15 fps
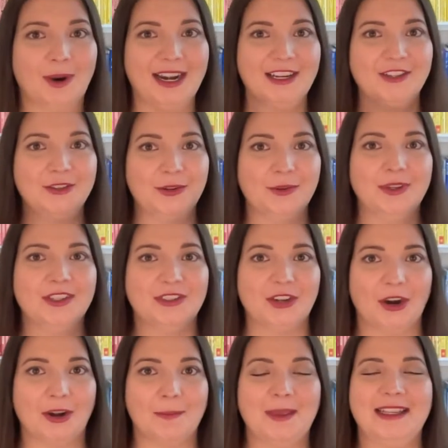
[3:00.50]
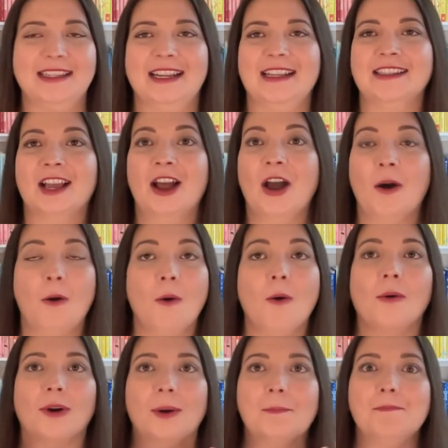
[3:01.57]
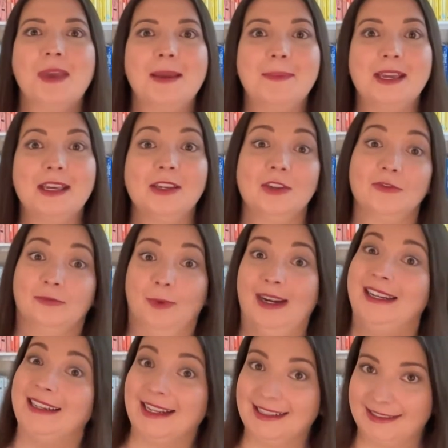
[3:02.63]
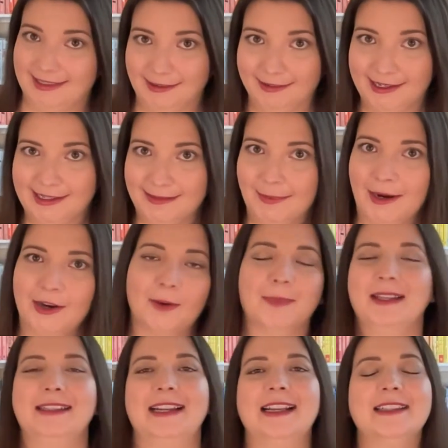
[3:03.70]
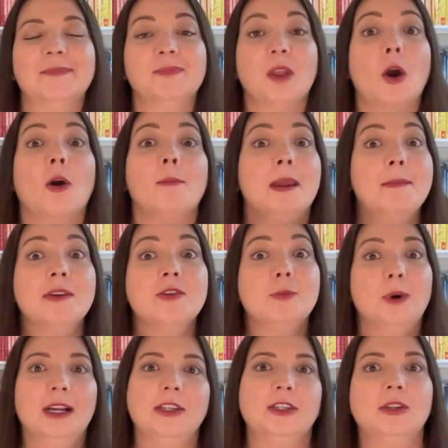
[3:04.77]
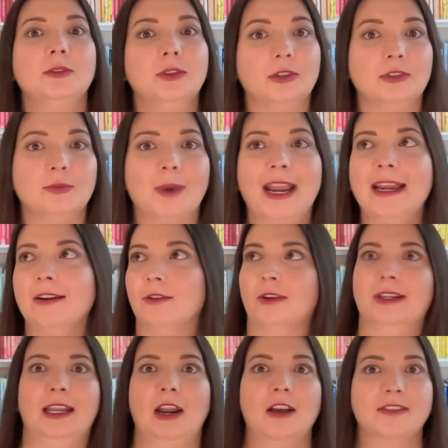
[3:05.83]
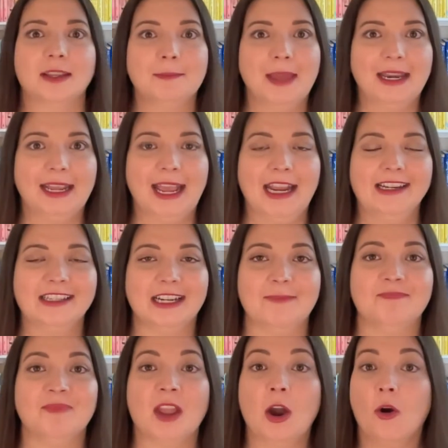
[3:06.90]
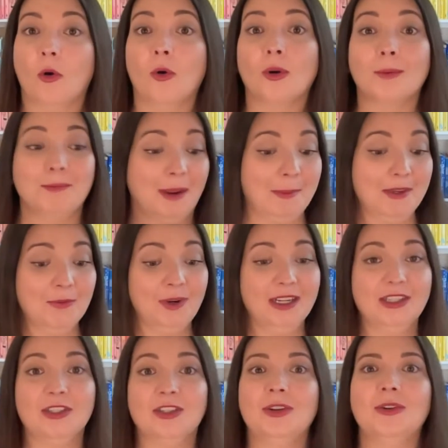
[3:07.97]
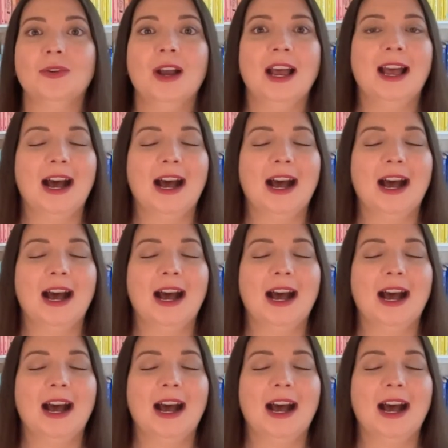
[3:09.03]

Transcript: wanted to start a business, or maybe you've wanted to get serious about your business. Or maybe you want to lose weight or get off some medication. Or maybe you want to